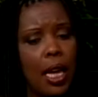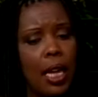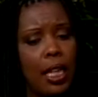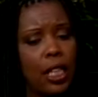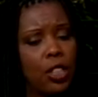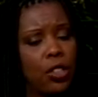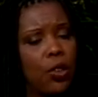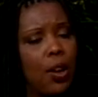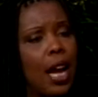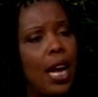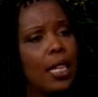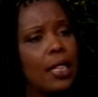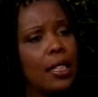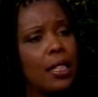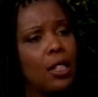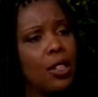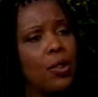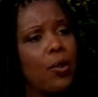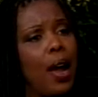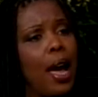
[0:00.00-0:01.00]
It tries
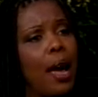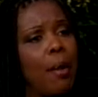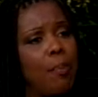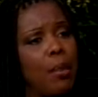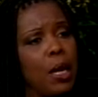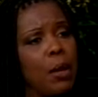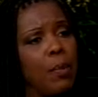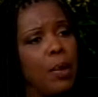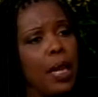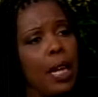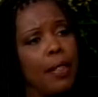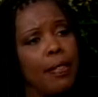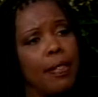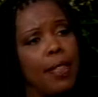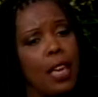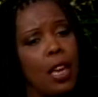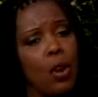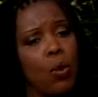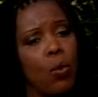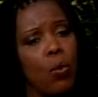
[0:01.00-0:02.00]
to grab people, I
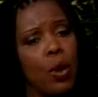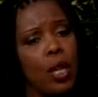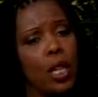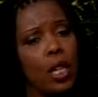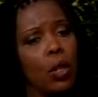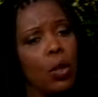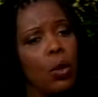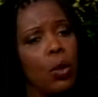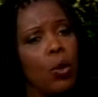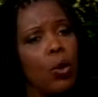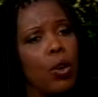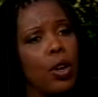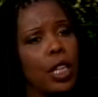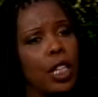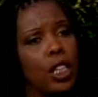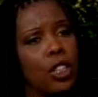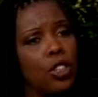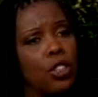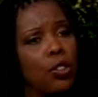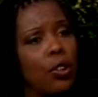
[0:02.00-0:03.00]
think, when the Lord
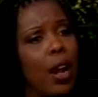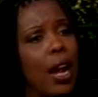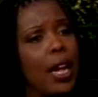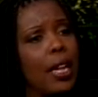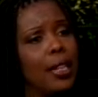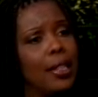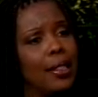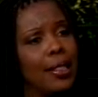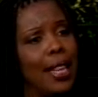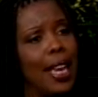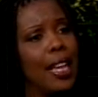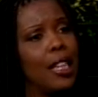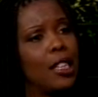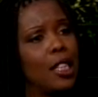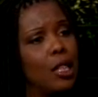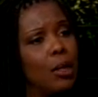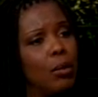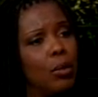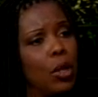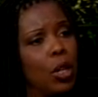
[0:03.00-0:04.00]
is trying to take
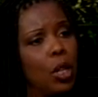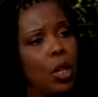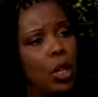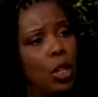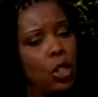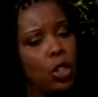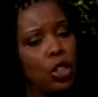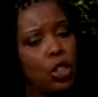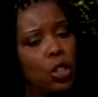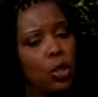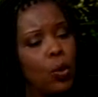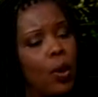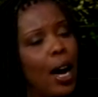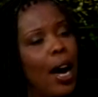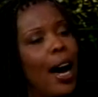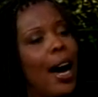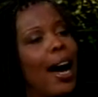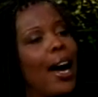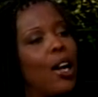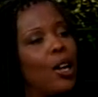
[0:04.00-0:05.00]
them to a
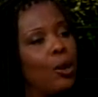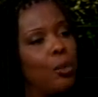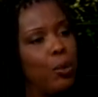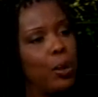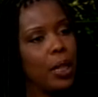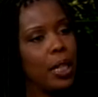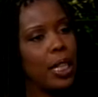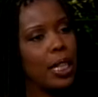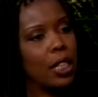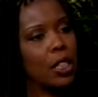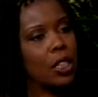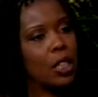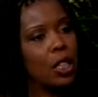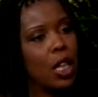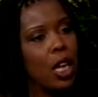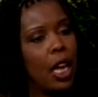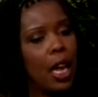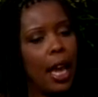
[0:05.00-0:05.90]
higher place.